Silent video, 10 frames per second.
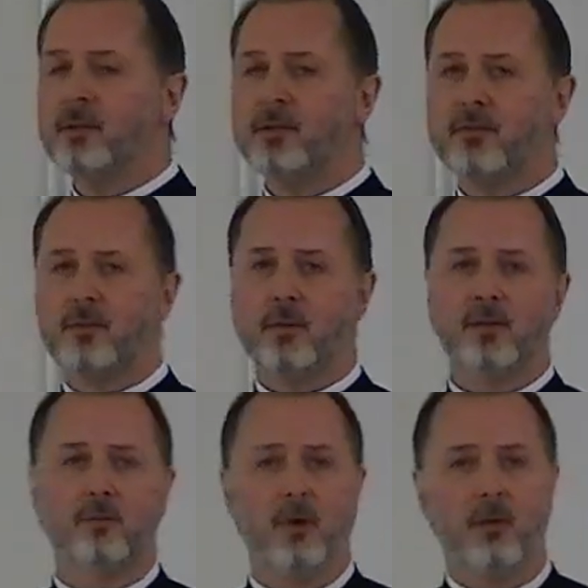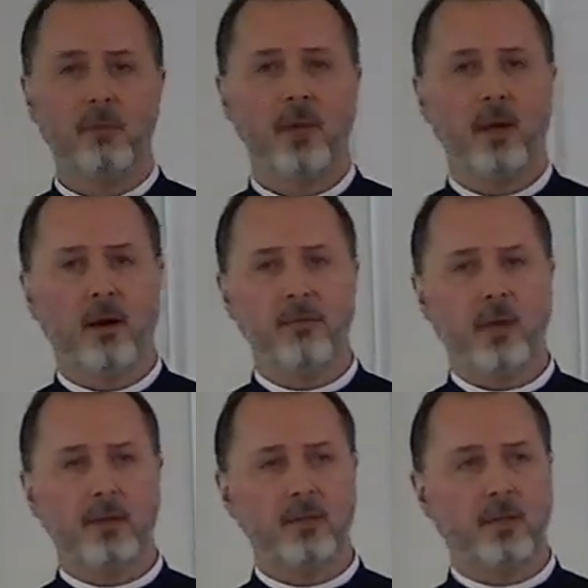This is the reason why we make our
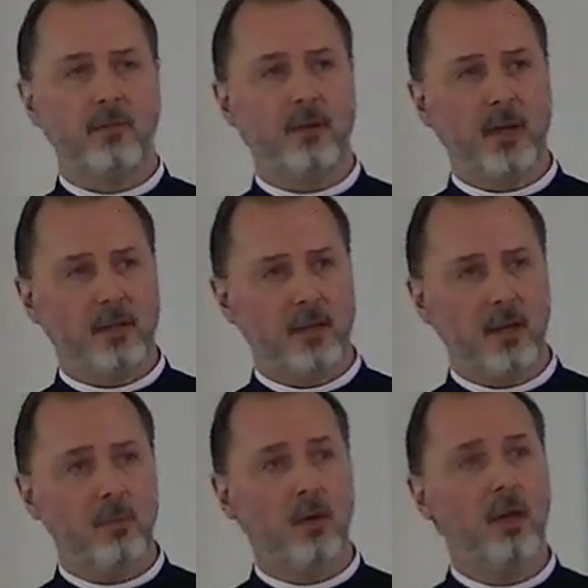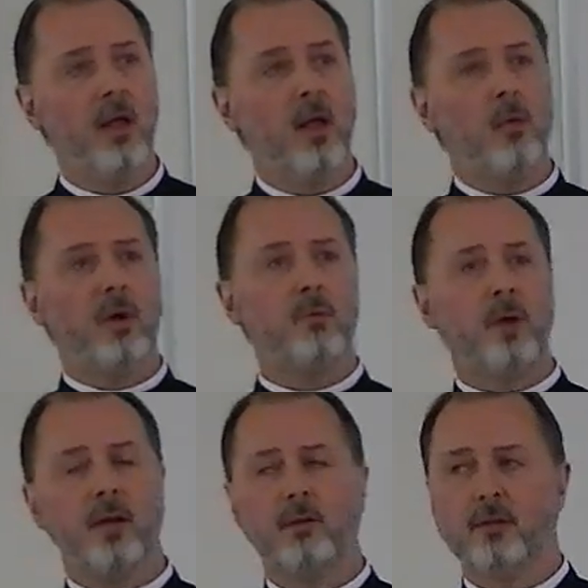thanksgiving at table. We
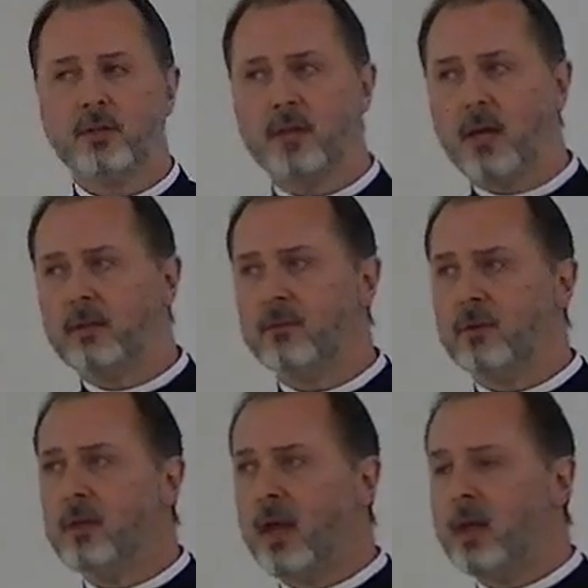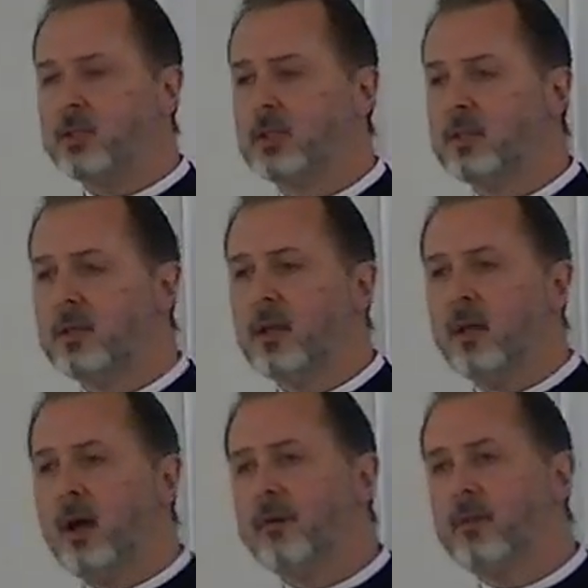render sanctification
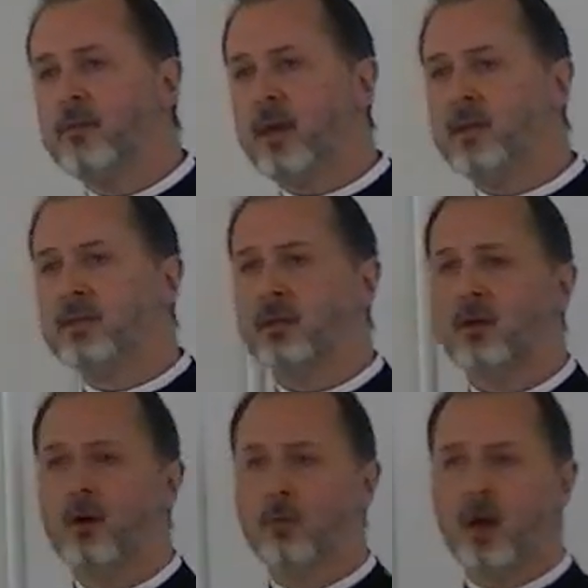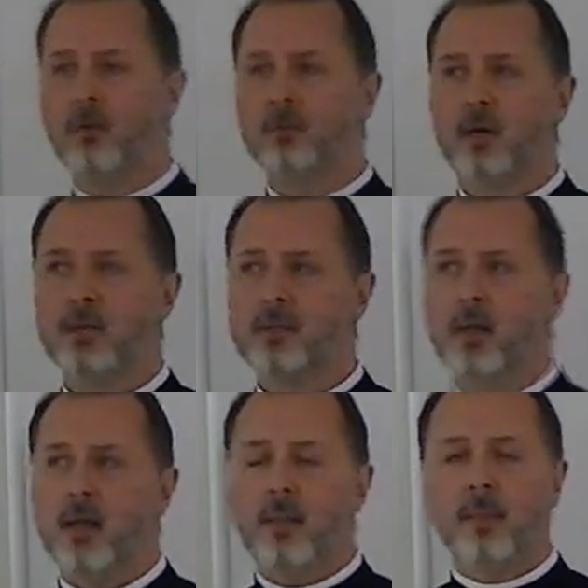of the things that are around us.
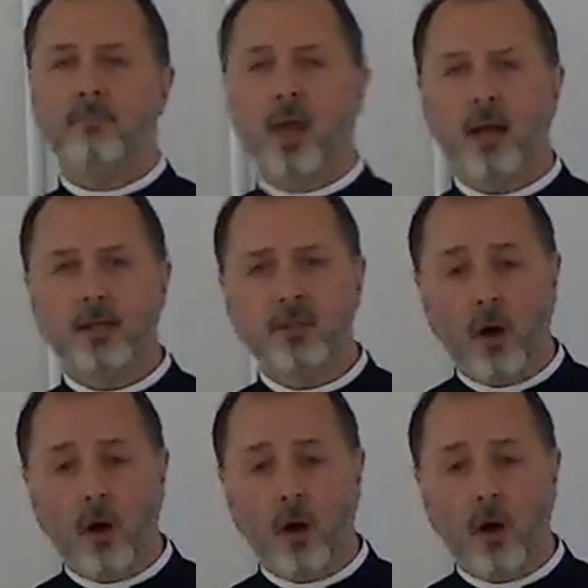That is